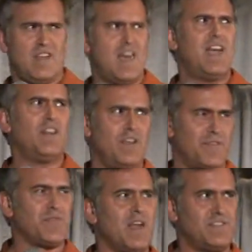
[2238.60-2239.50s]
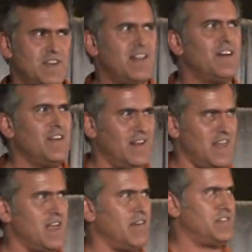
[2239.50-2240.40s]
I know your French, I know your
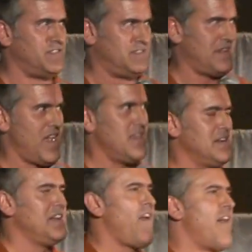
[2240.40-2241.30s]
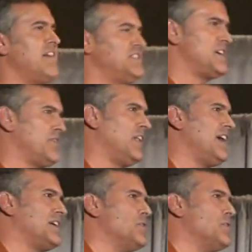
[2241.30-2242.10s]
language. Chevrolet